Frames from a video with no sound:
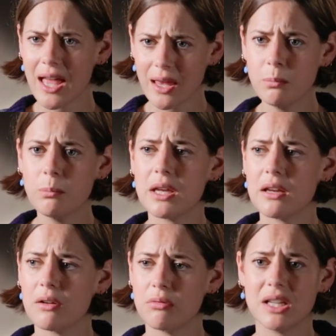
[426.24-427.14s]
can
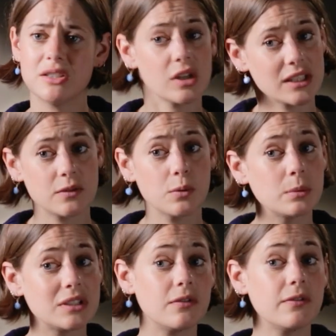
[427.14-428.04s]
be a really
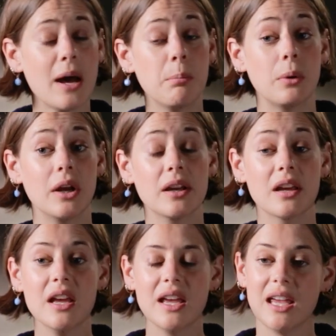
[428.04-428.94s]
transformative fabric.
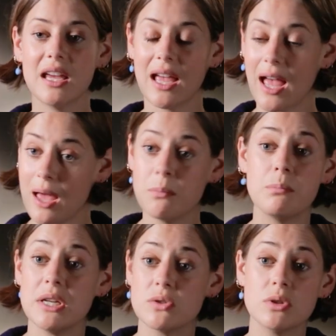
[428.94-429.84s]
It
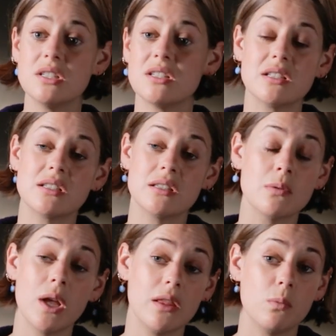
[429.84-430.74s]
can be treated in
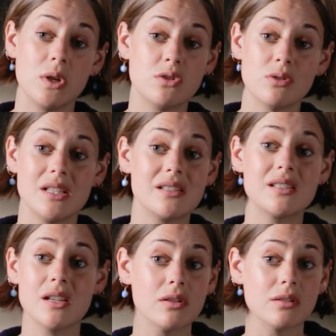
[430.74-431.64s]
the way that we treat
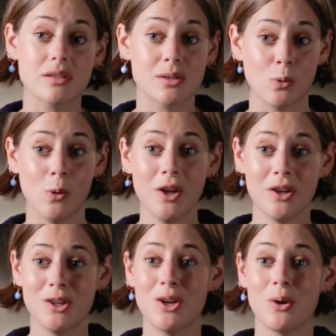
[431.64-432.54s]
silks or,
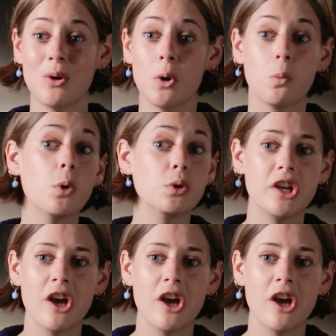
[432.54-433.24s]
you know, wool